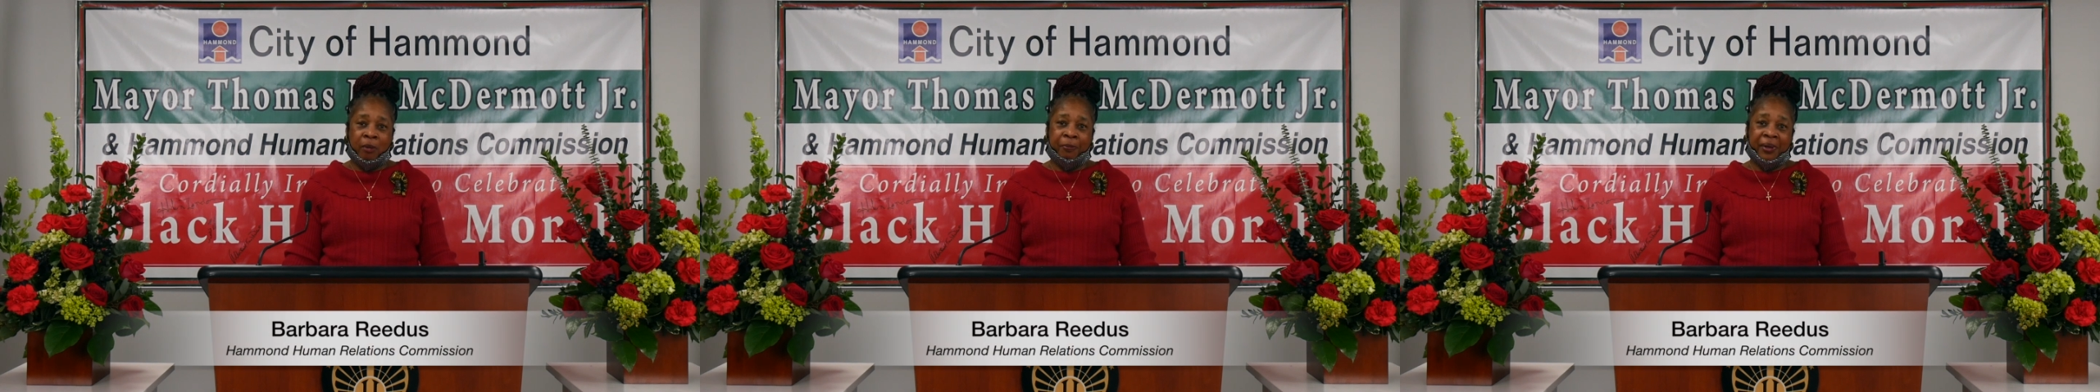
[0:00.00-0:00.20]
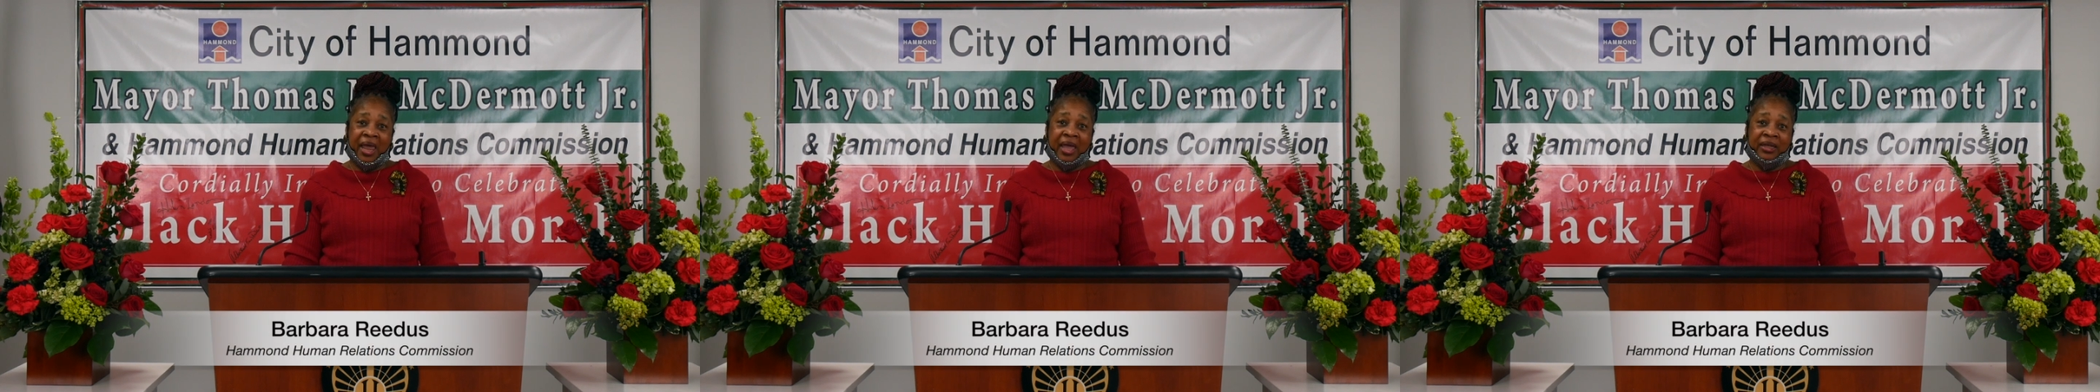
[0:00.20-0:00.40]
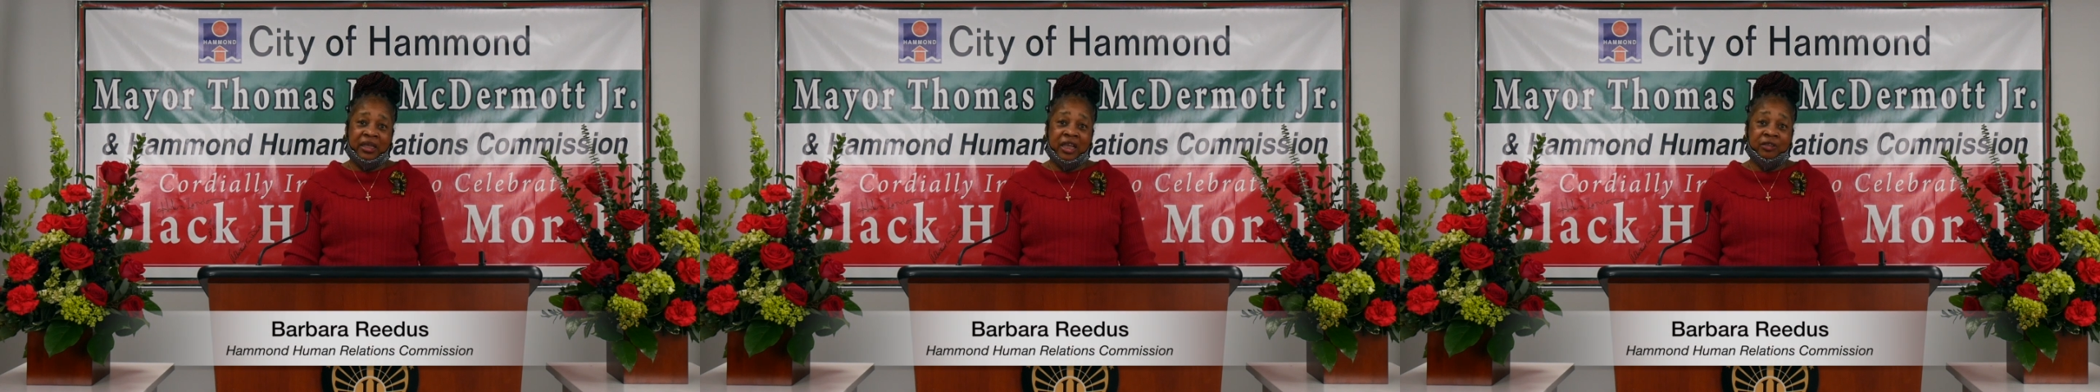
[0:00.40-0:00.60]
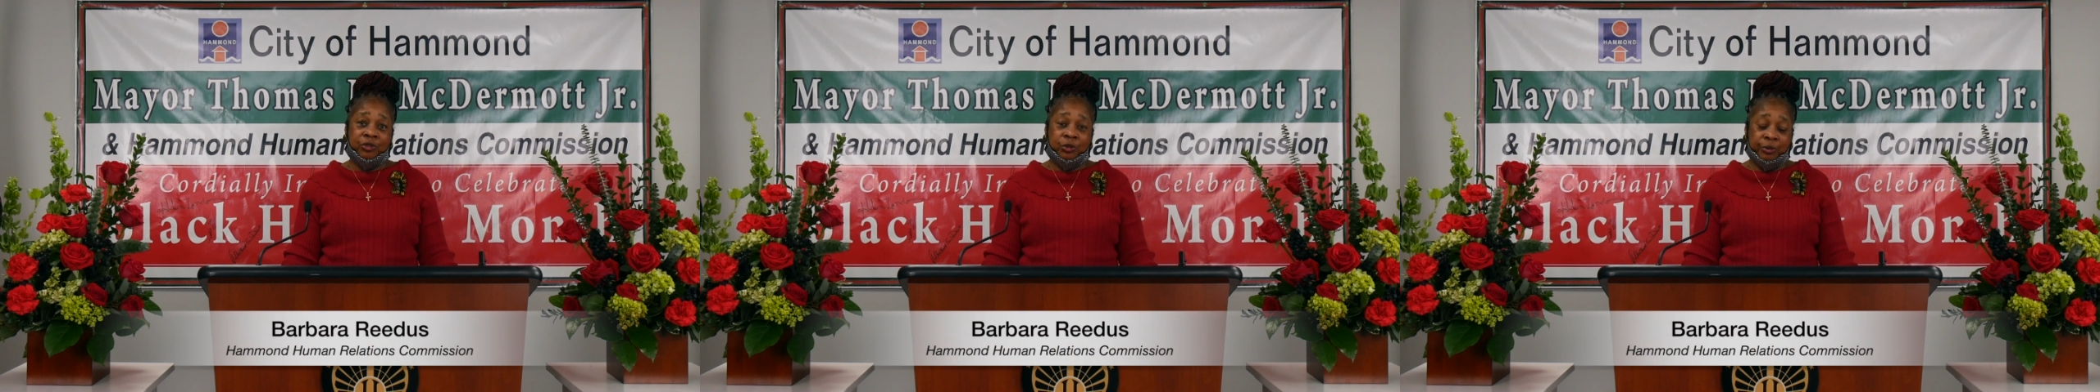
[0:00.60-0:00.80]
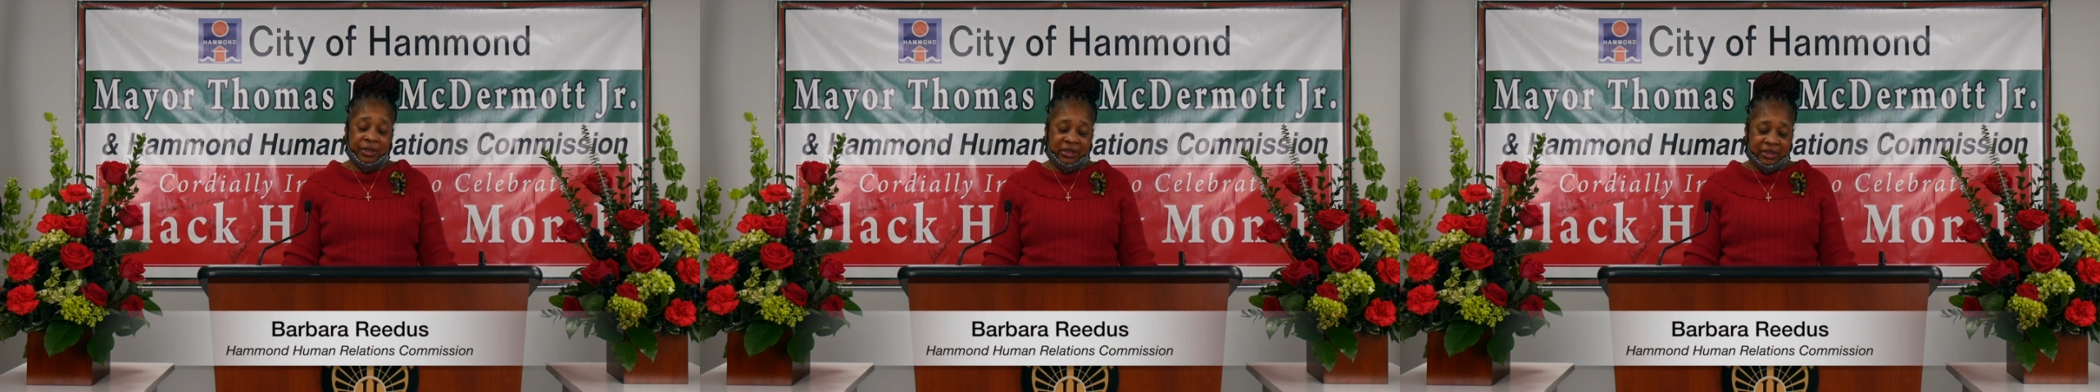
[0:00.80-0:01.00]
Black
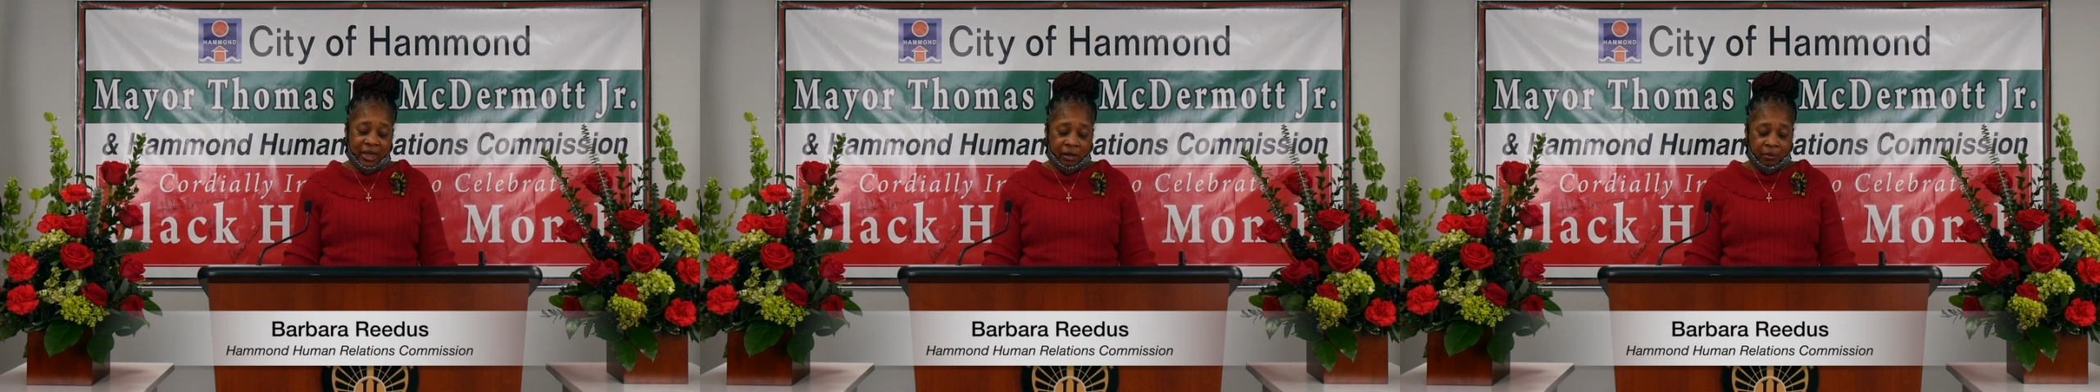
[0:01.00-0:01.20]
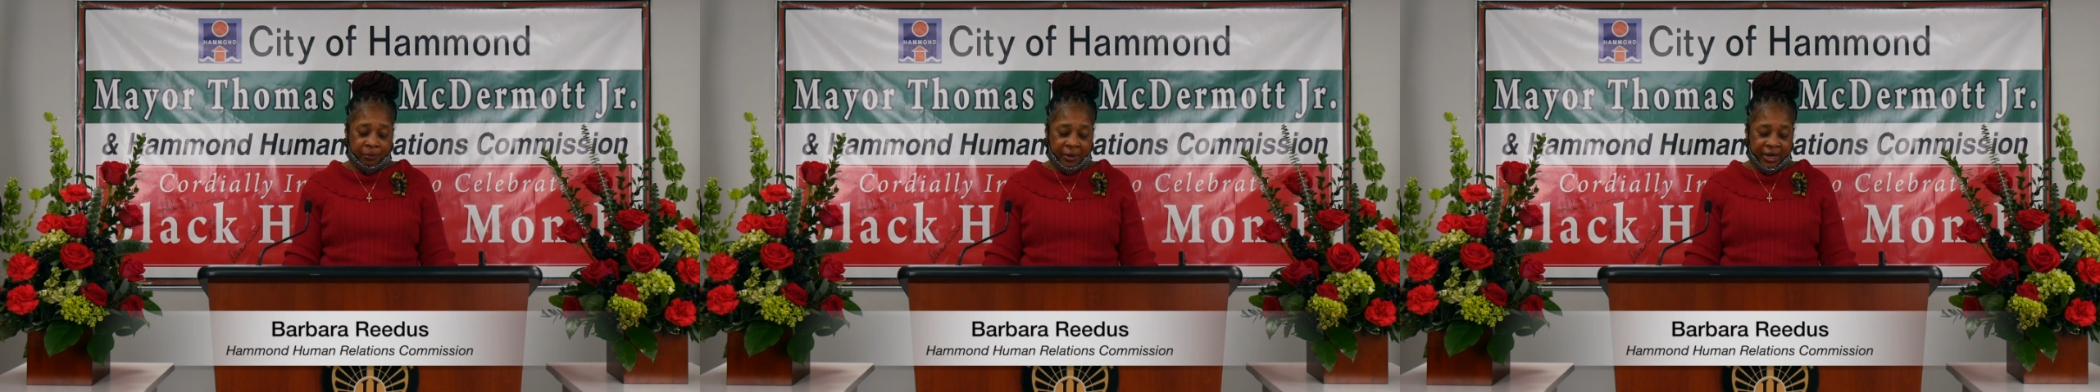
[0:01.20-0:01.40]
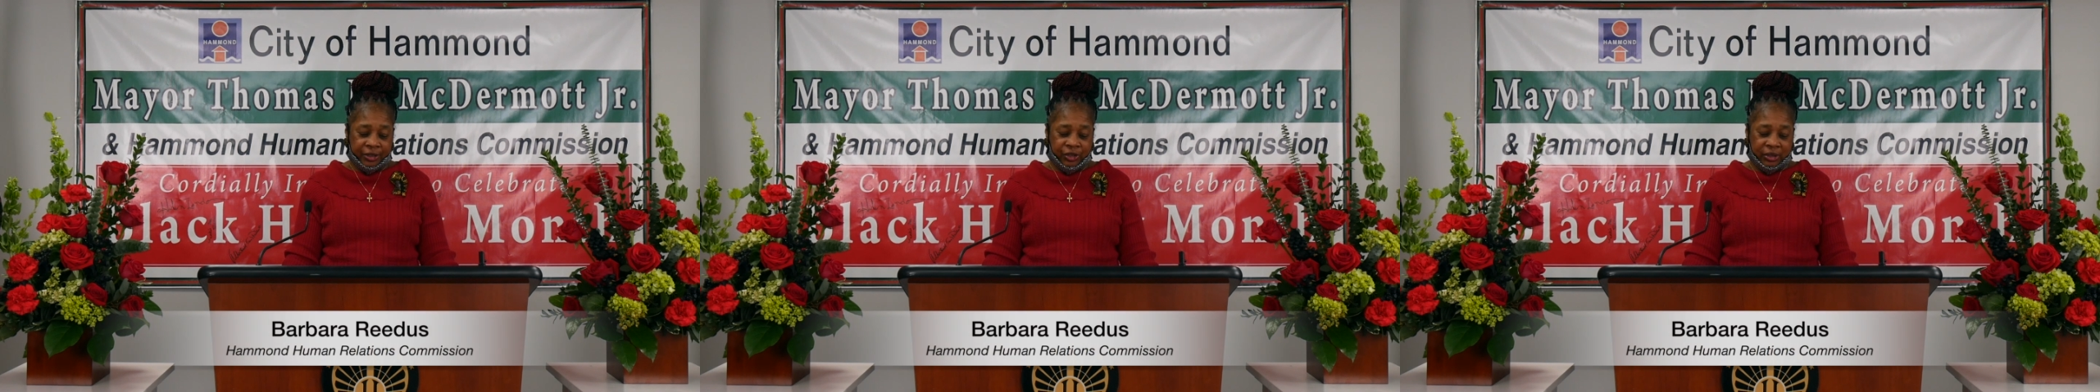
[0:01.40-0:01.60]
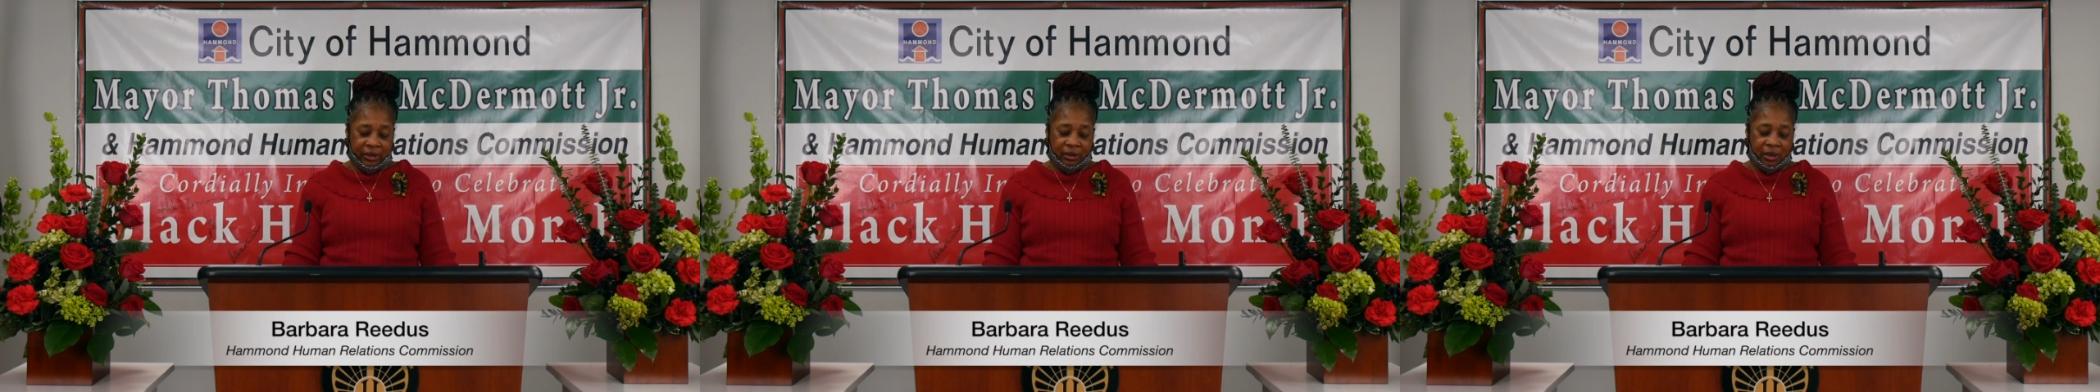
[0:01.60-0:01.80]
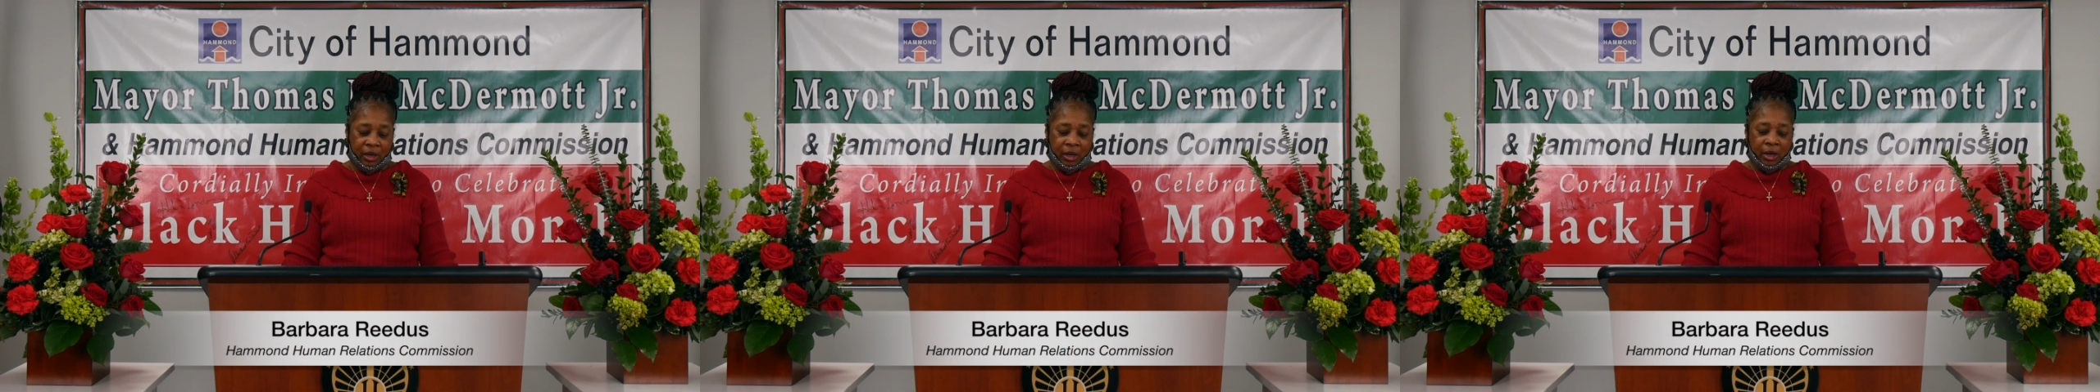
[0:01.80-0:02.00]
History
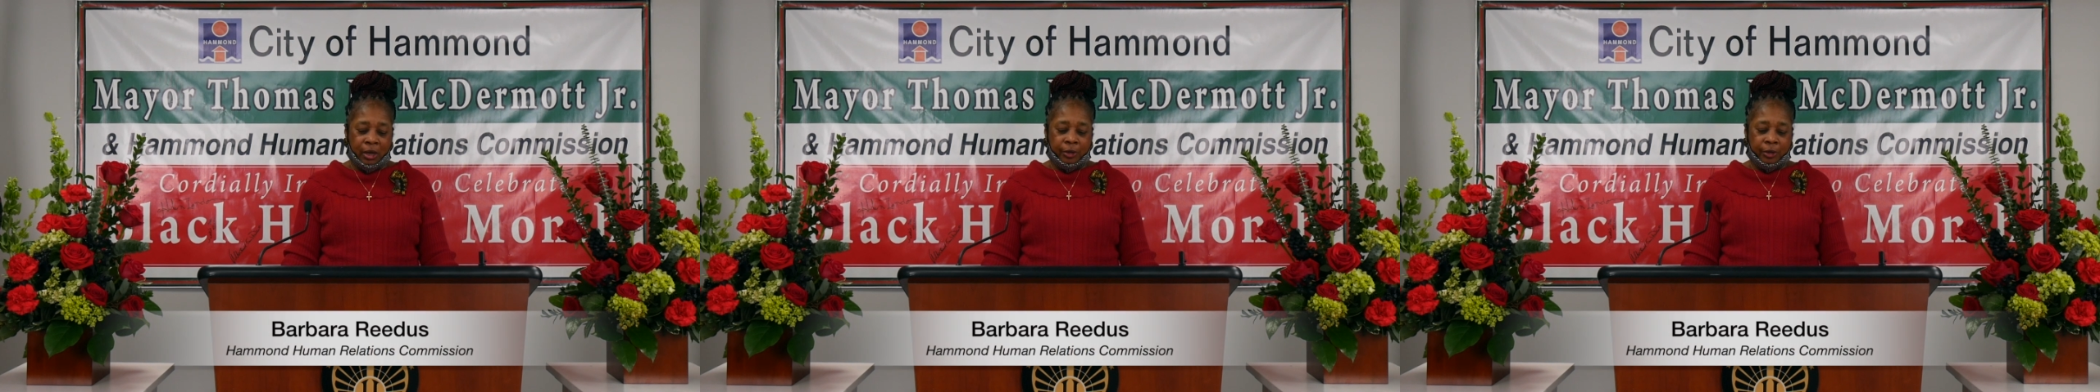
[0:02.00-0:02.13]
Celebration.